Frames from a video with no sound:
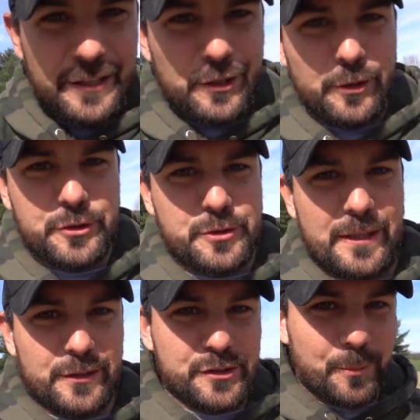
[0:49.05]
enclosed
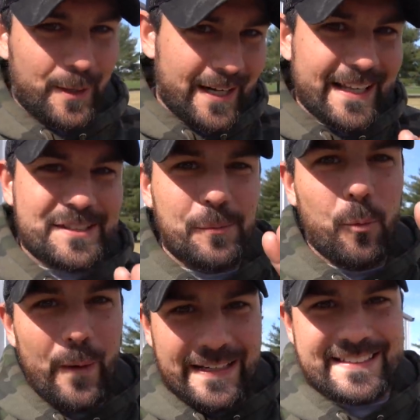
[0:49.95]
trailer. So we're gonna get
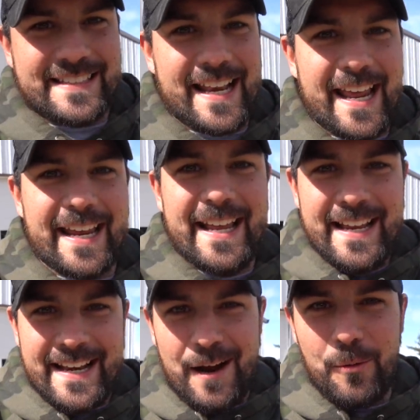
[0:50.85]
some weights today.
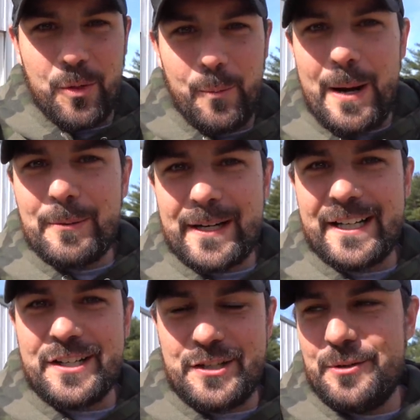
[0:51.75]
Now, the way we're
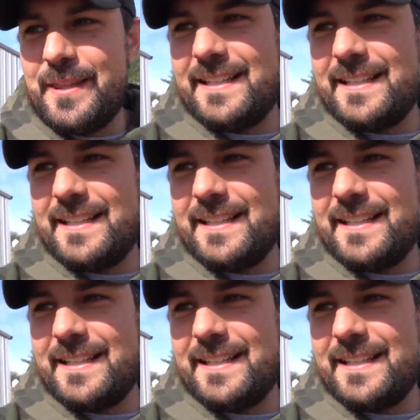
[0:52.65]
gonna do